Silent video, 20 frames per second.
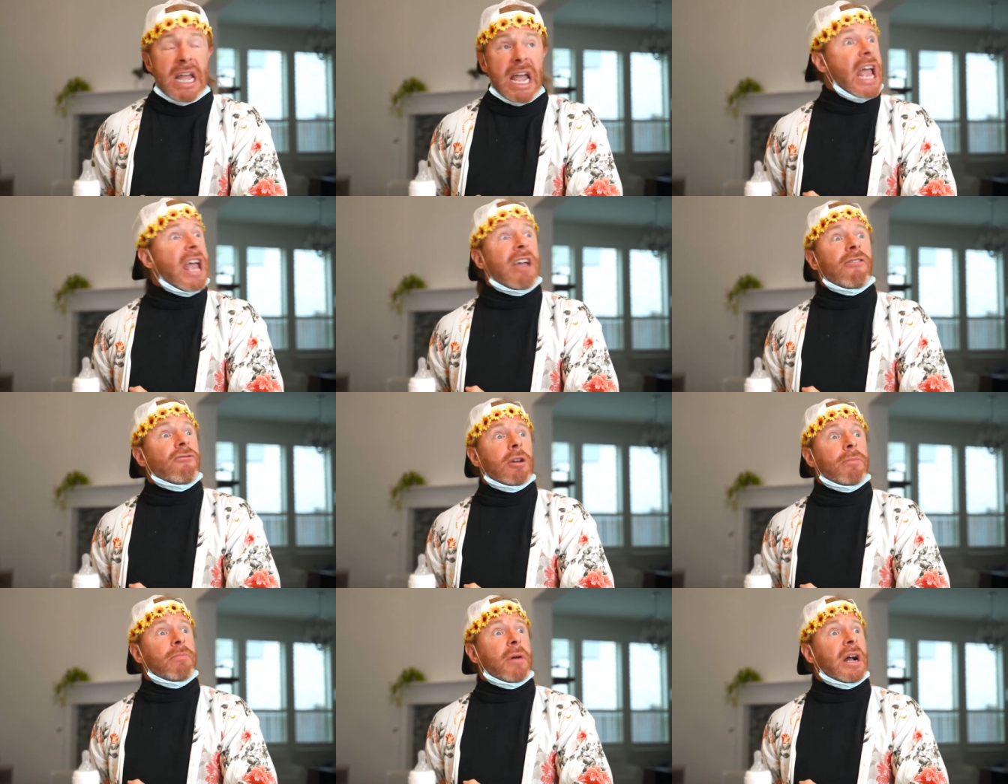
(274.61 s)

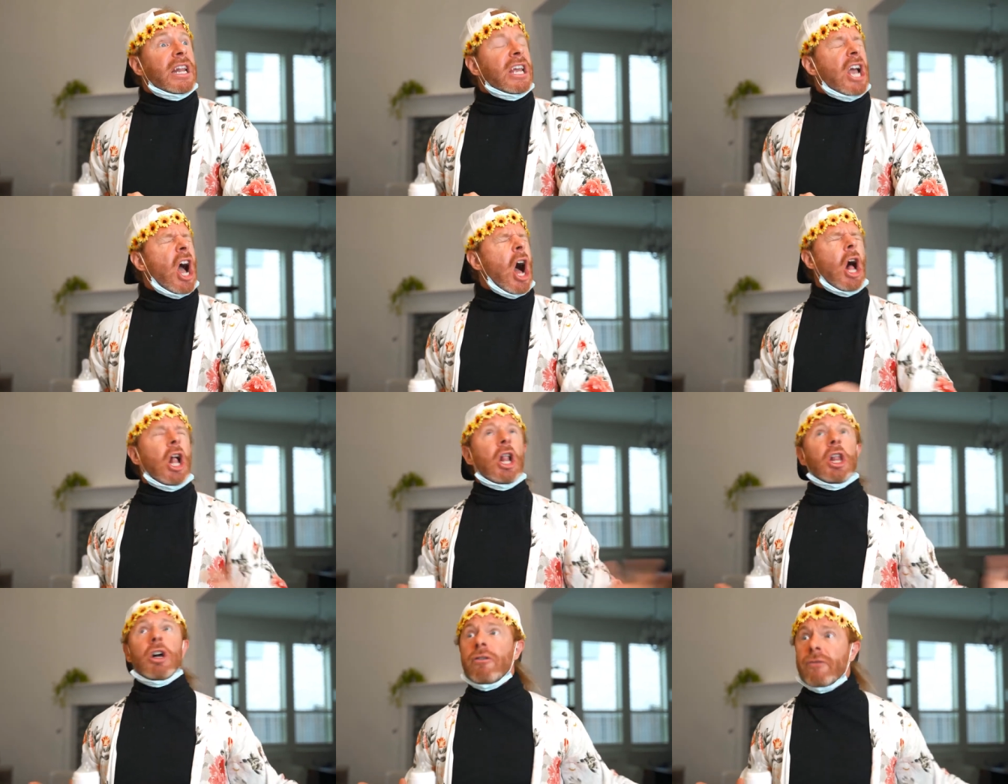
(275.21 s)
Everybody
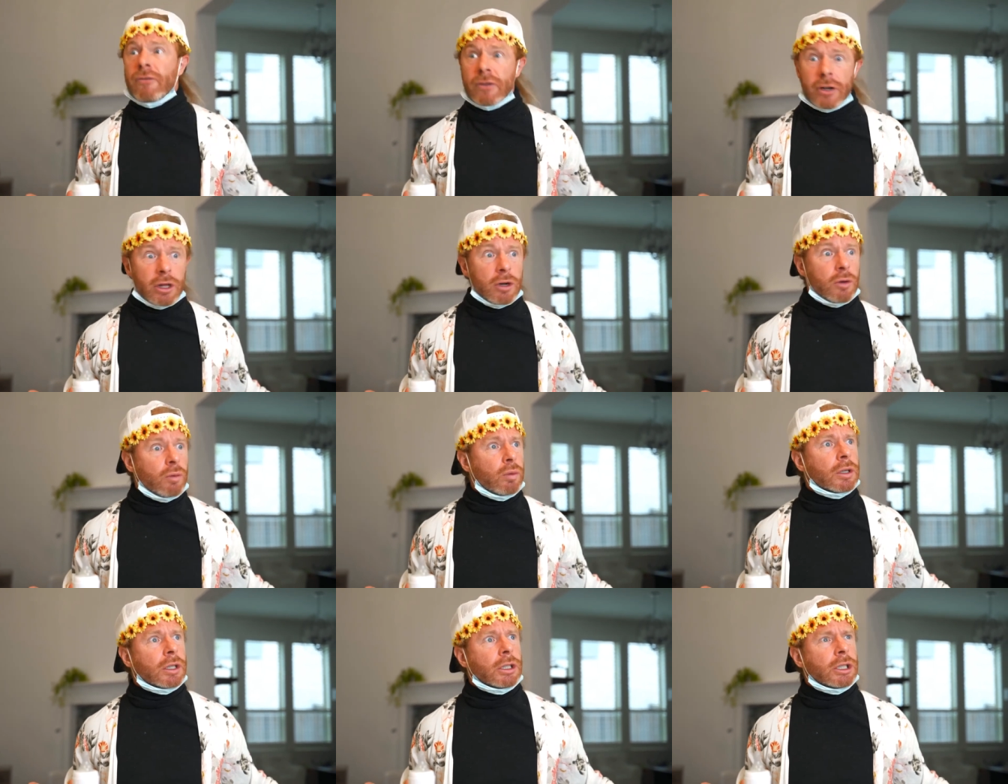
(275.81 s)
all over the
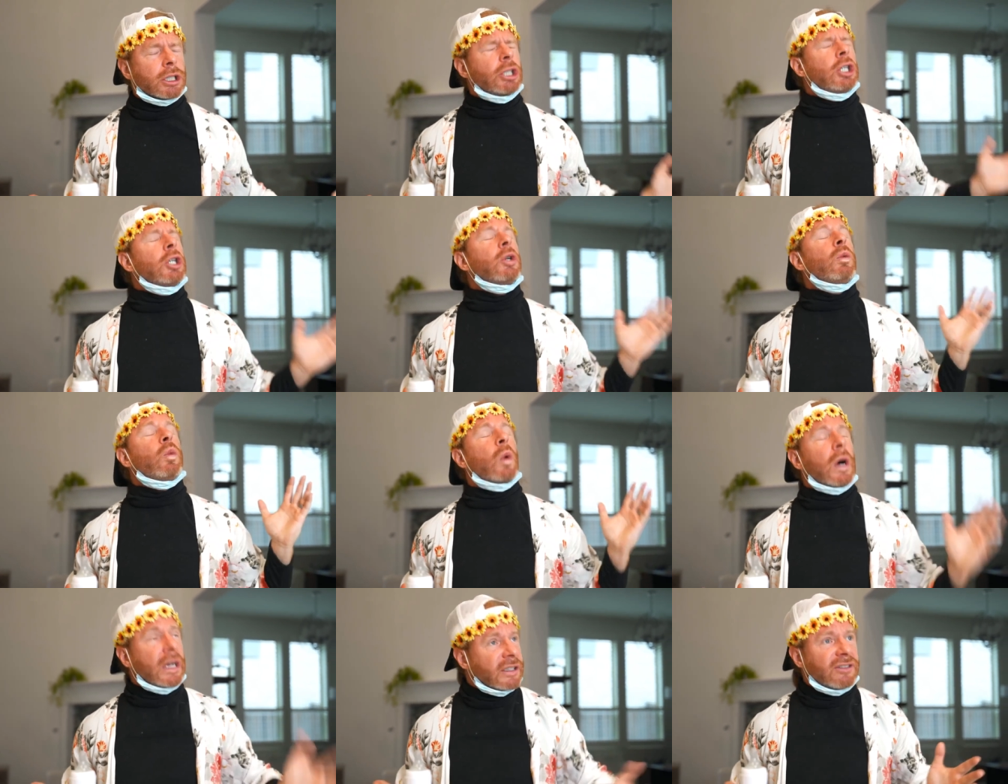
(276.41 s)
world who
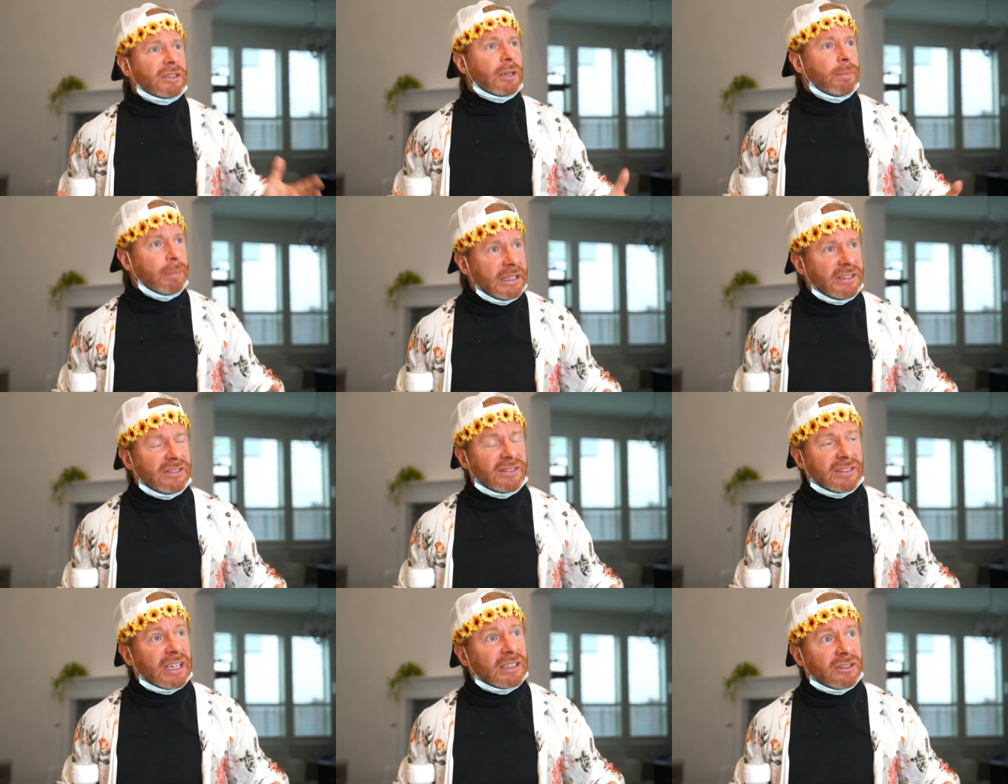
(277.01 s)
wants to be
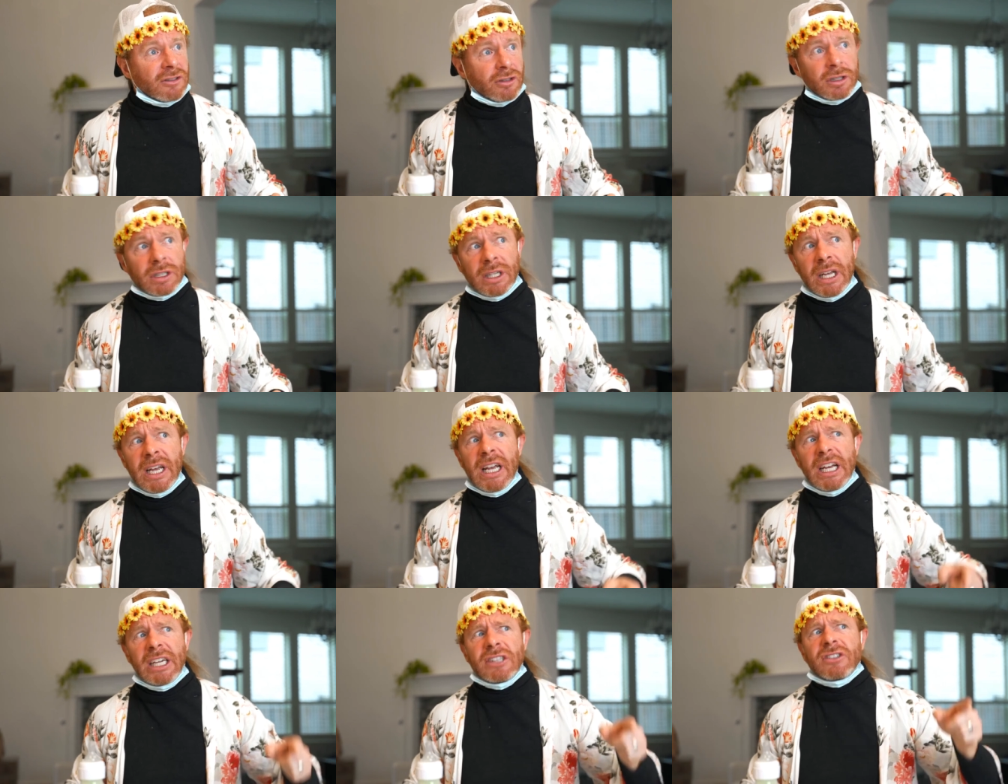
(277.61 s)
censored
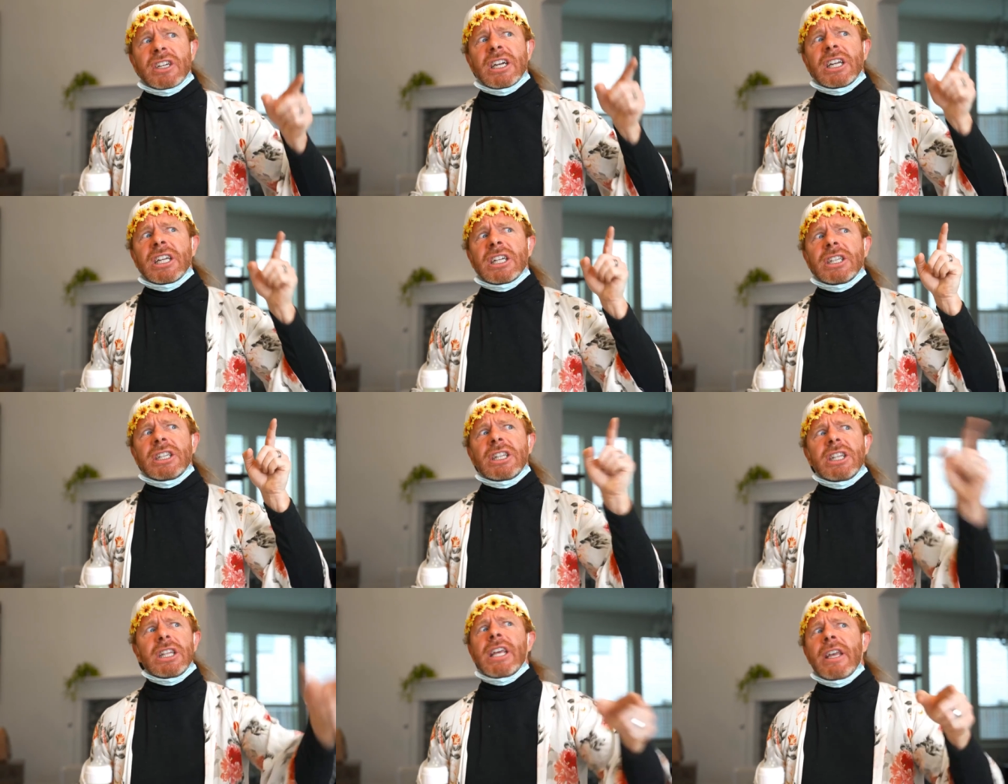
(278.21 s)
is gonna
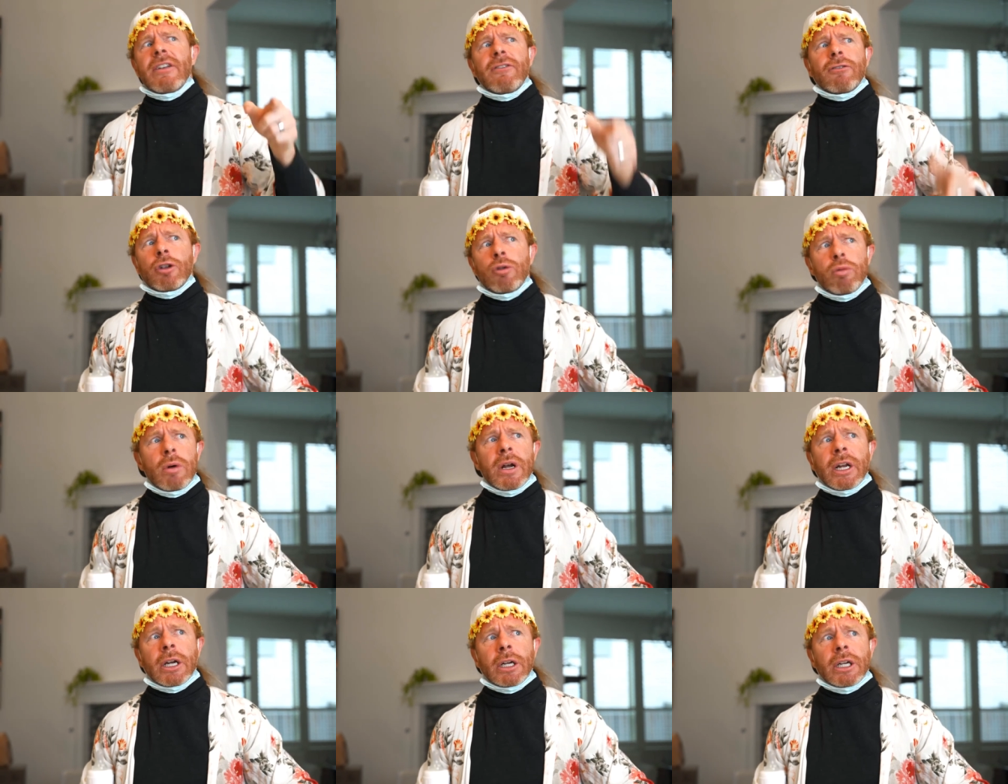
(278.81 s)
leave
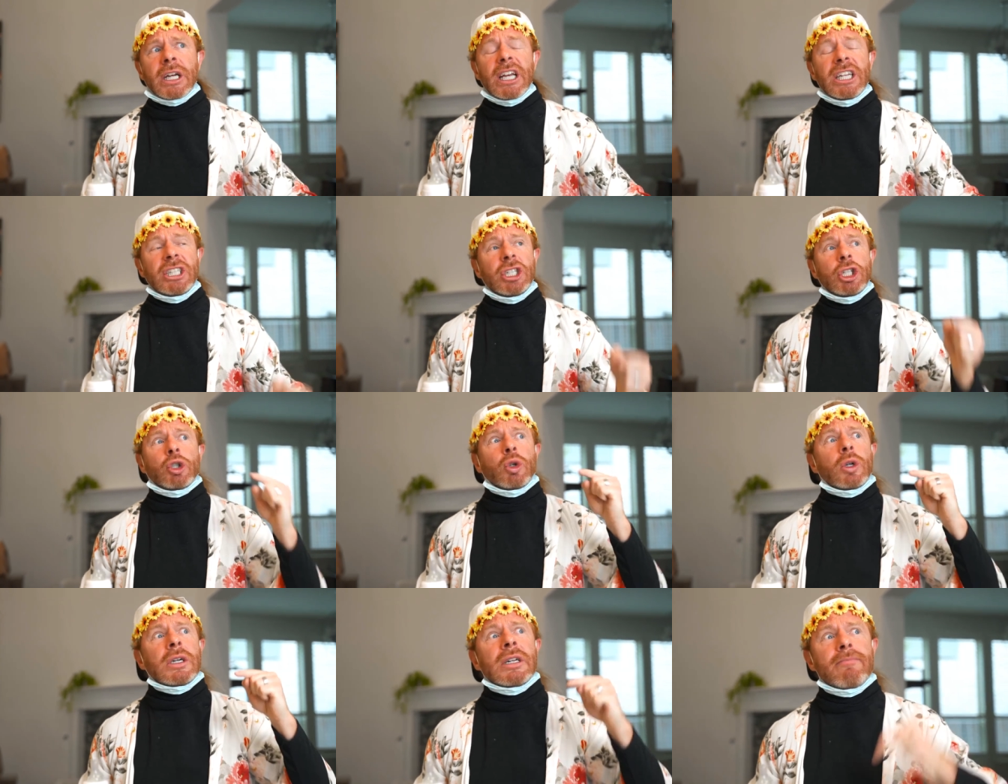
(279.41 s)
Twitter and
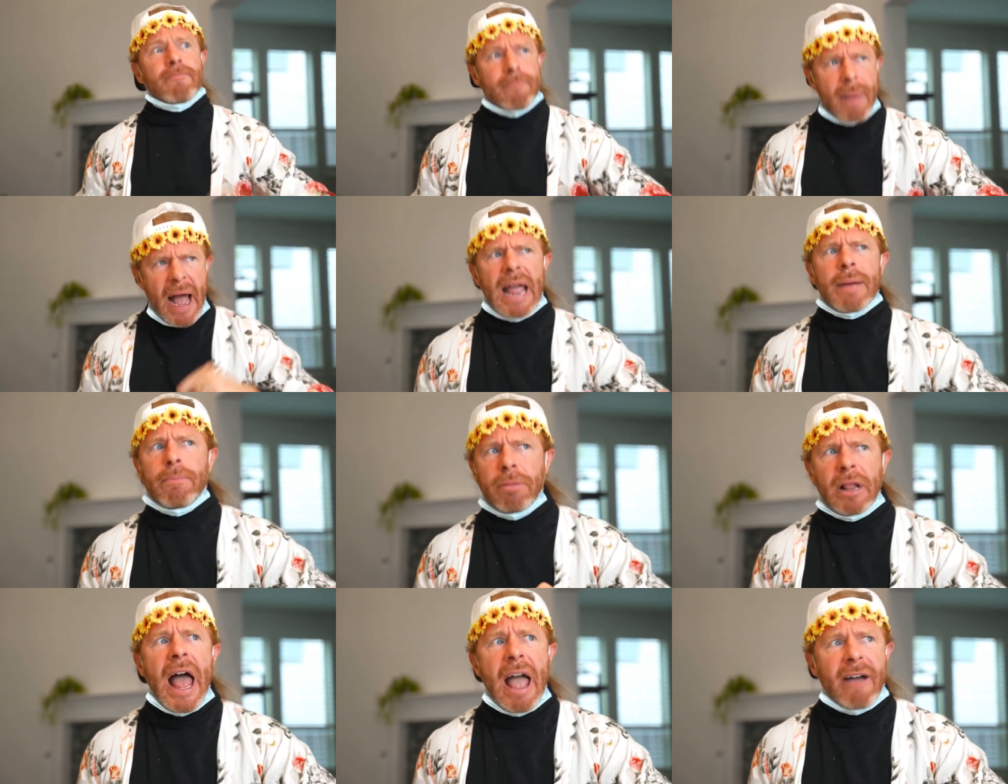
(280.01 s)
join
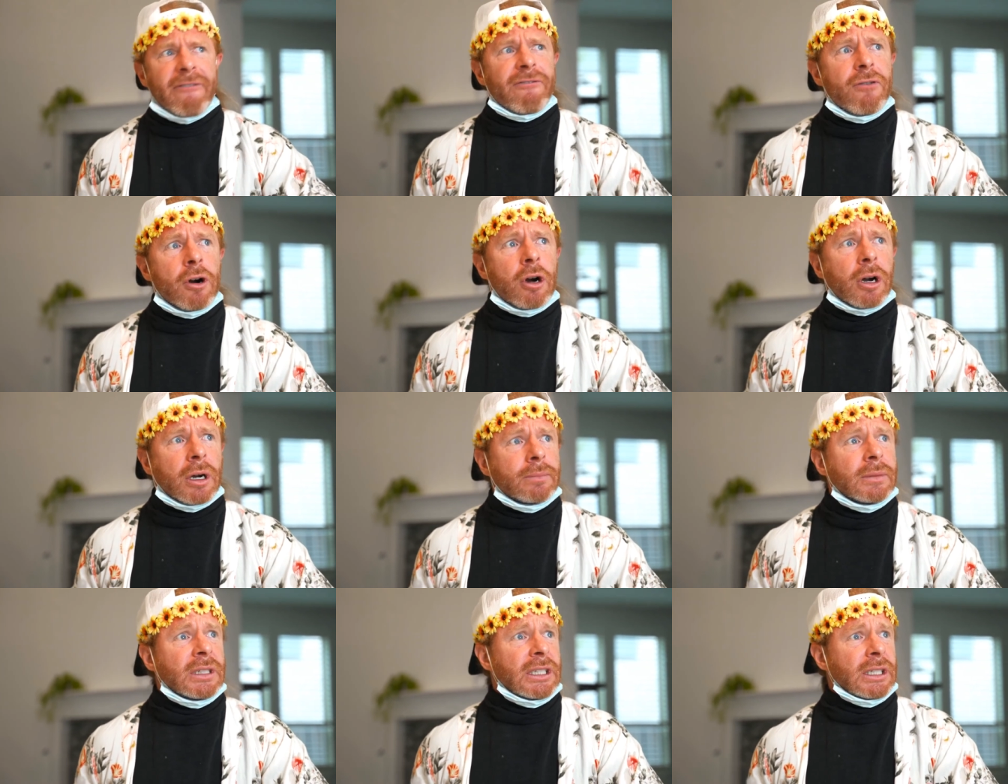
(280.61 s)
my
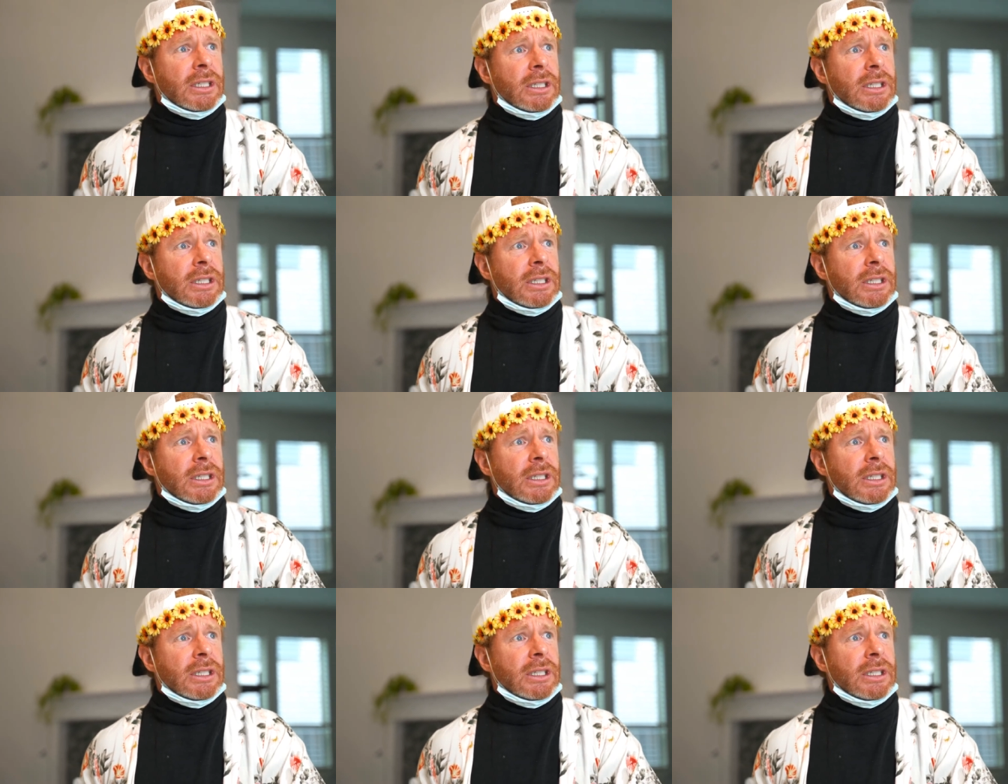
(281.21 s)
platform.